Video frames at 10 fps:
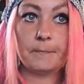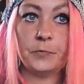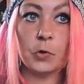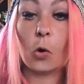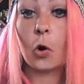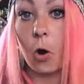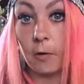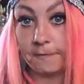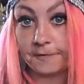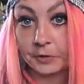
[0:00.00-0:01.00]
not
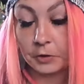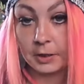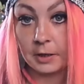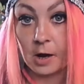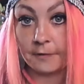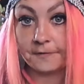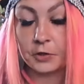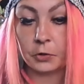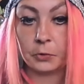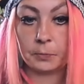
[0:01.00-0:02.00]
confident enough
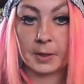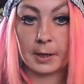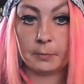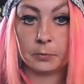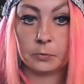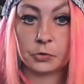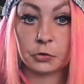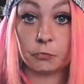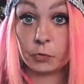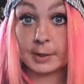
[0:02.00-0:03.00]
to be able
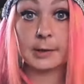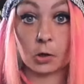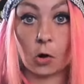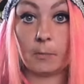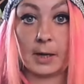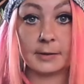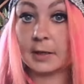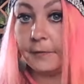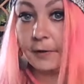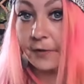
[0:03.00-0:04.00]
to read the comments,
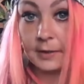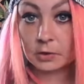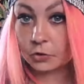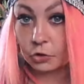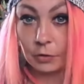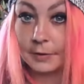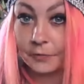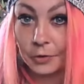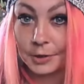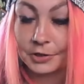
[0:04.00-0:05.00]
even if it is constructive
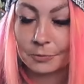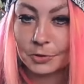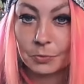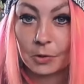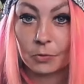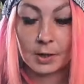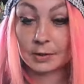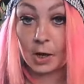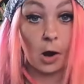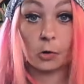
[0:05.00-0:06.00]
criticism as well, right?
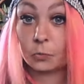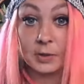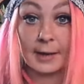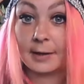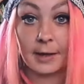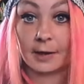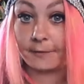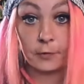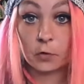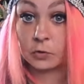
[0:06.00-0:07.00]
Like, I will take it.
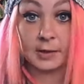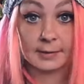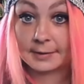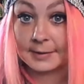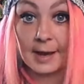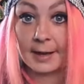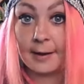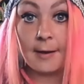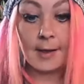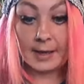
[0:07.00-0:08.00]
If you've got something to say,
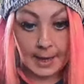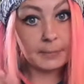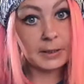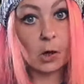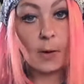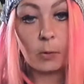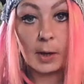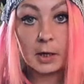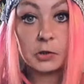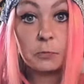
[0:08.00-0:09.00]
let me know how
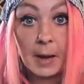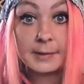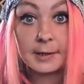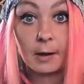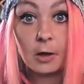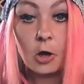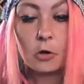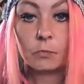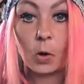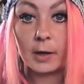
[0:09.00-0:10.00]
I can do better,
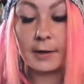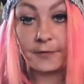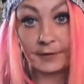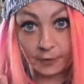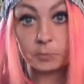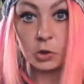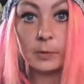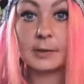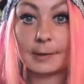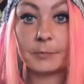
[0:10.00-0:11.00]
right? If I'm
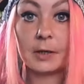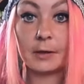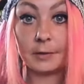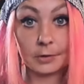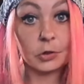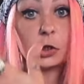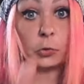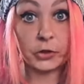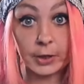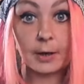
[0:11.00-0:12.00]
doing something that you
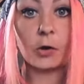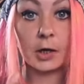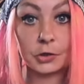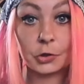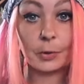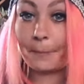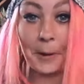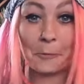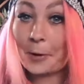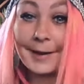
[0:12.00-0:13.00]
think I could do in a
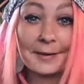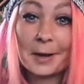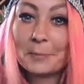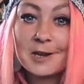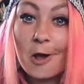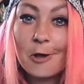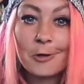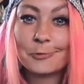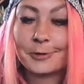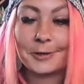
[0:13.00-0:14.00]
better way, let me know.